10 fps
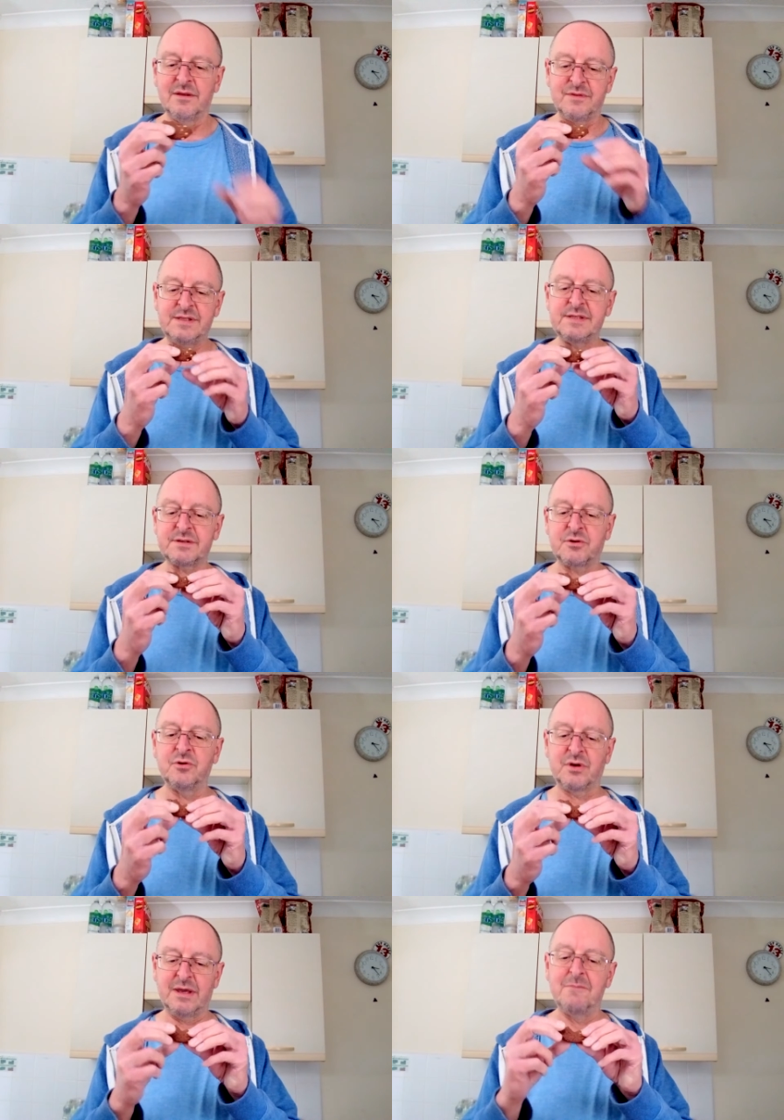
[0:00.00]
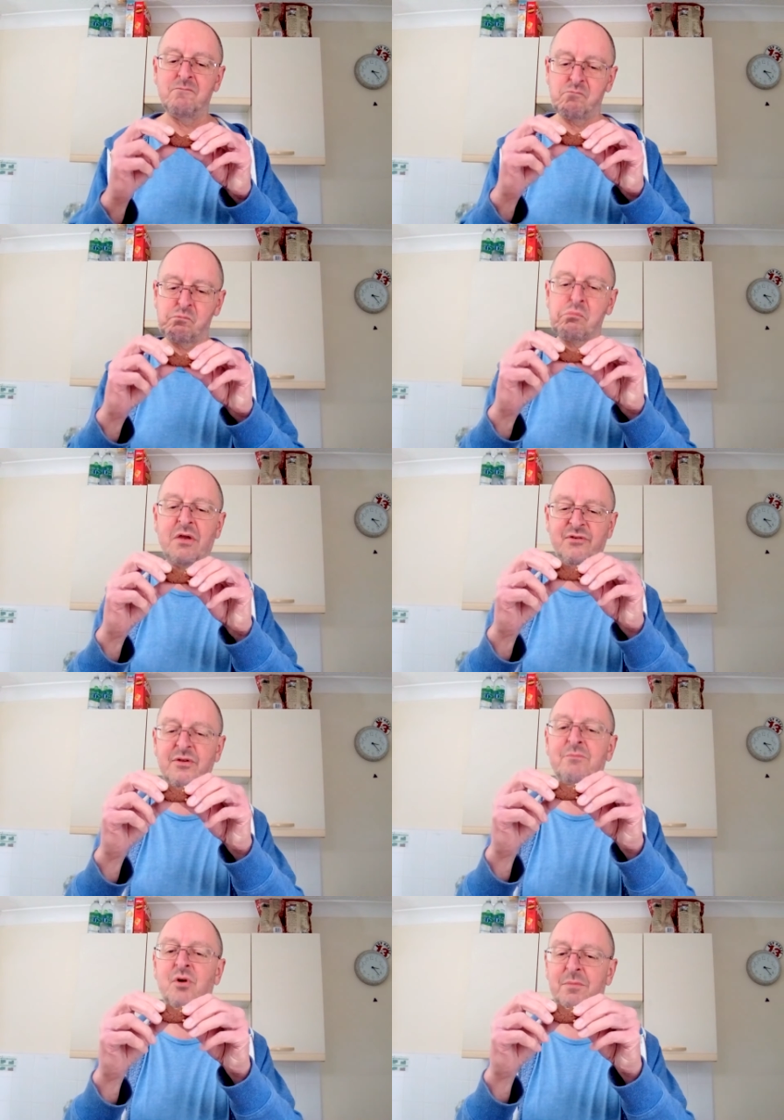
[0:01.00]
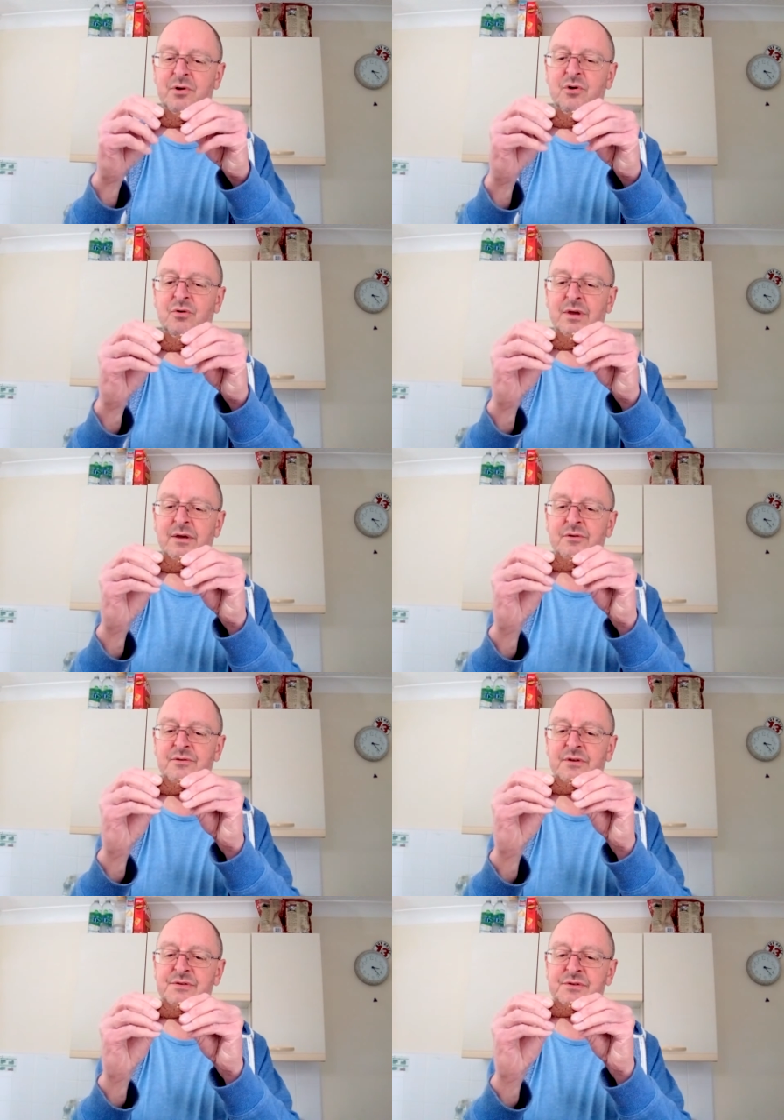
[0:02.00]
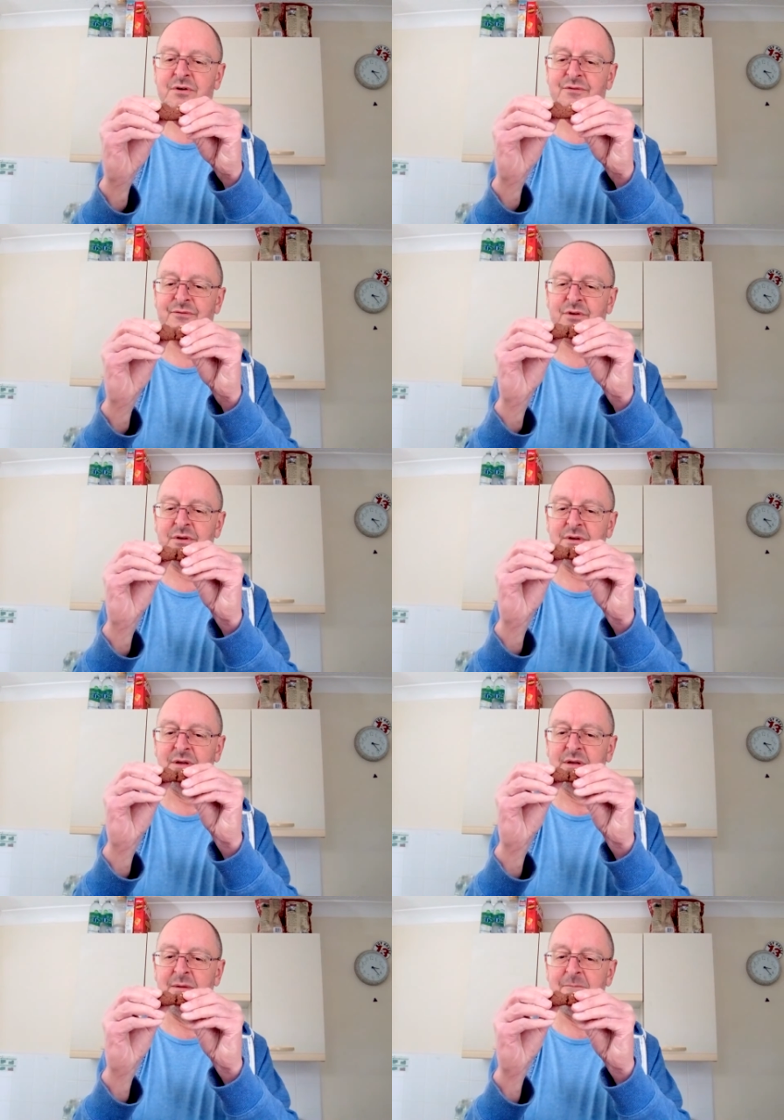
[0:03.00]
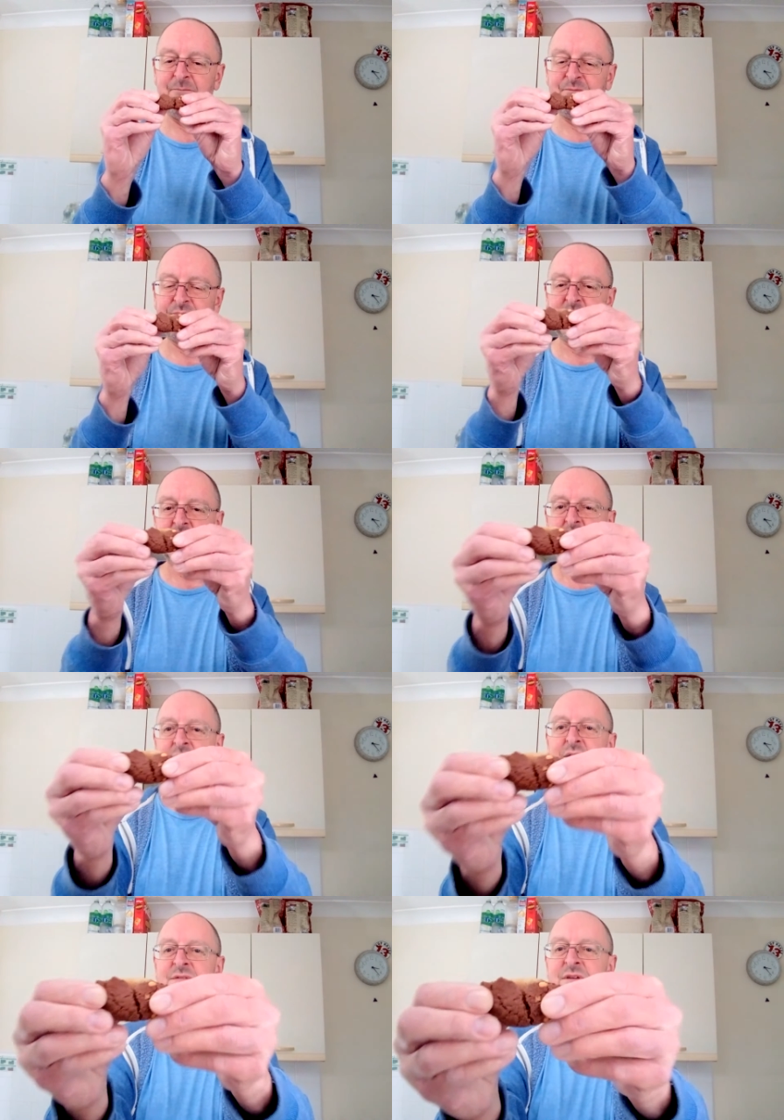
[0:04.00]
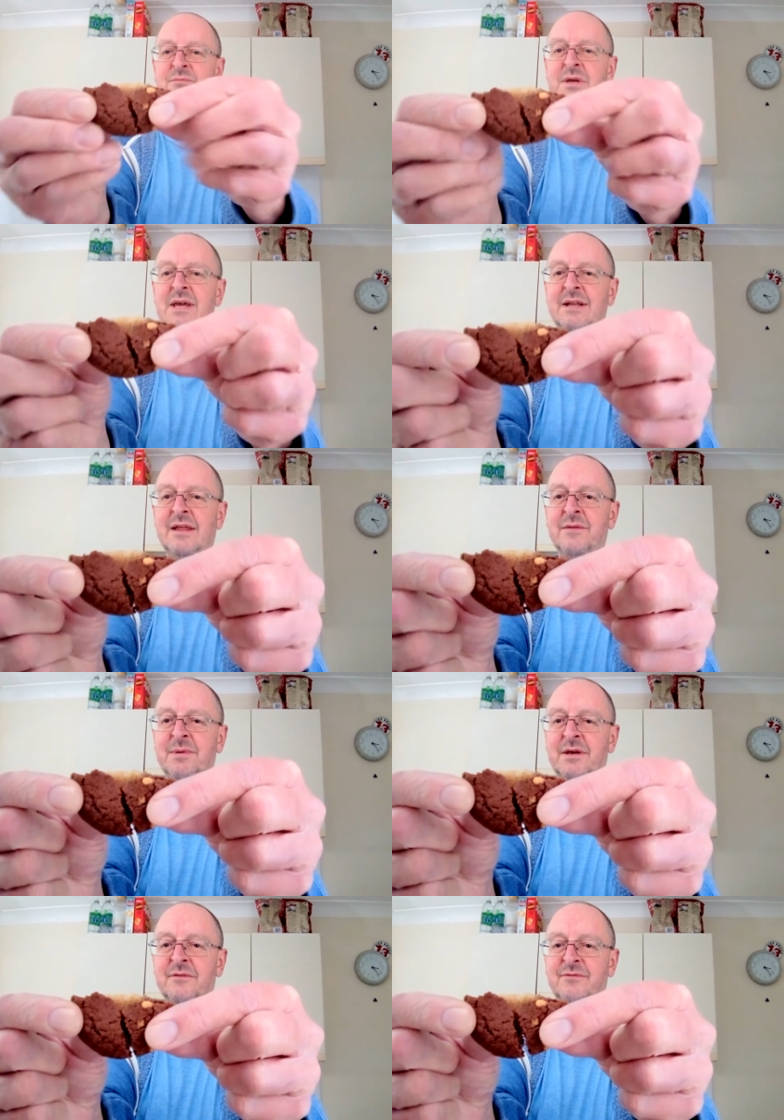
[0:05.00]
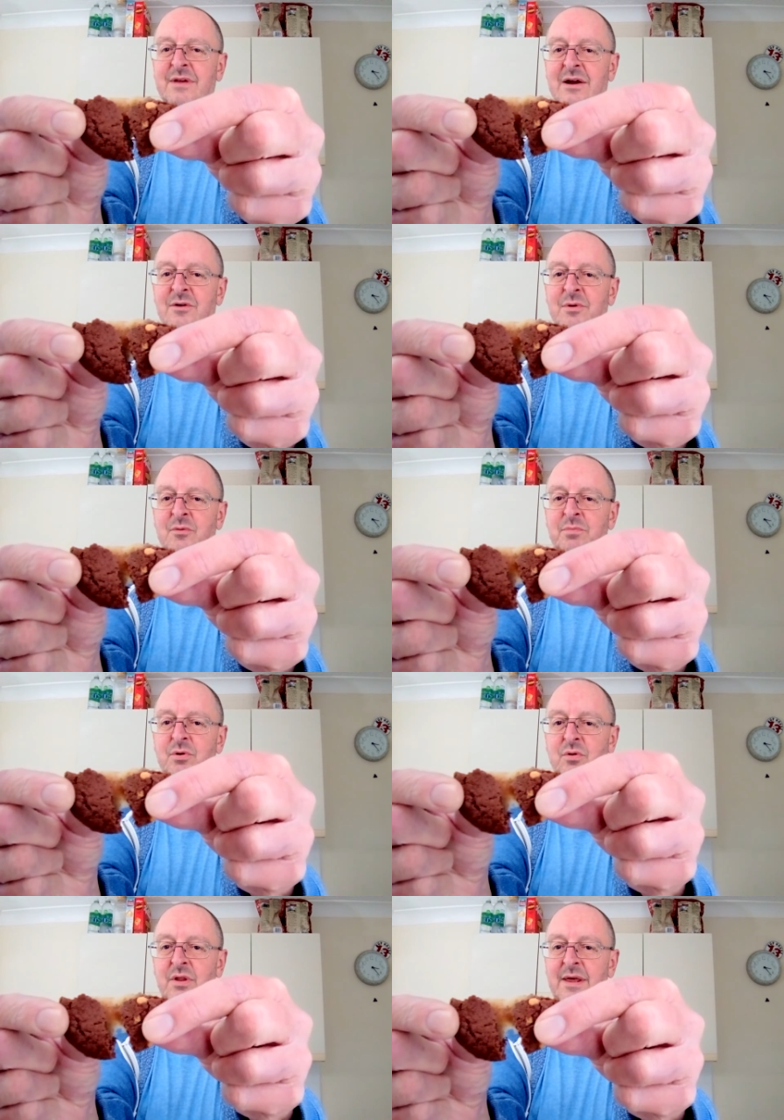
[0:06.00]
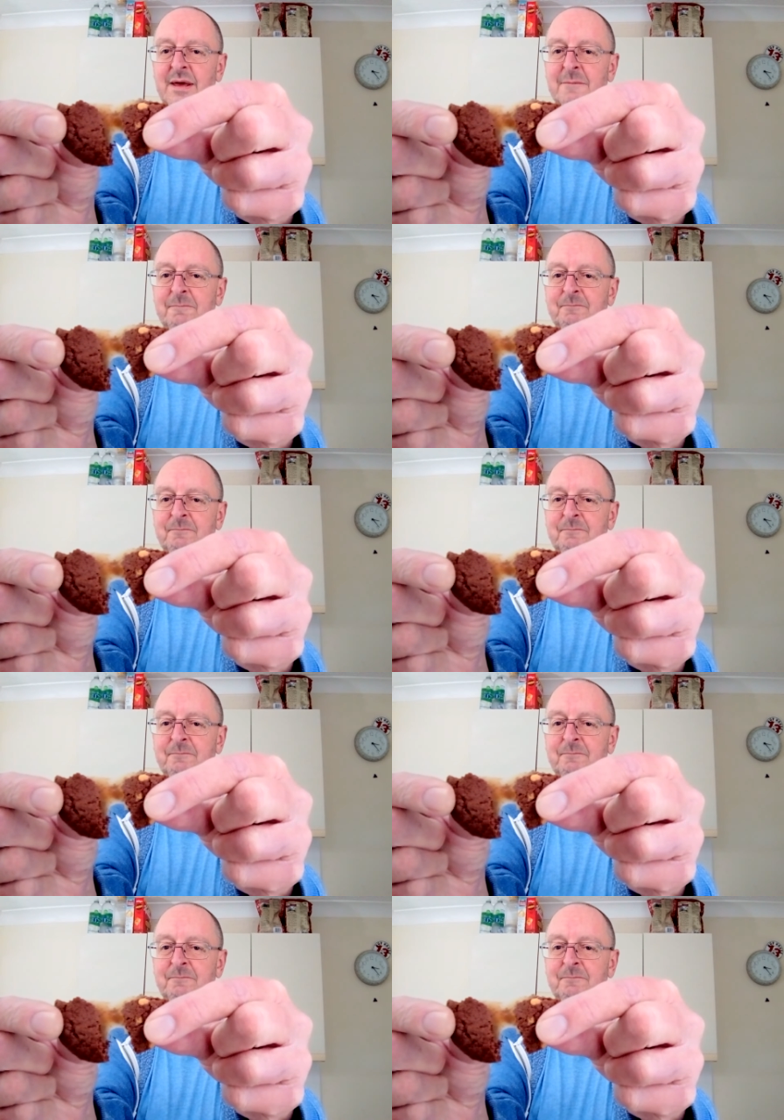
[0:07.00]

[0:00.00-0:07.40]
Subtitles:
This is a cookie. This is a proper cookie because it's soft. And let's see if we can get another bit of caramel pull there.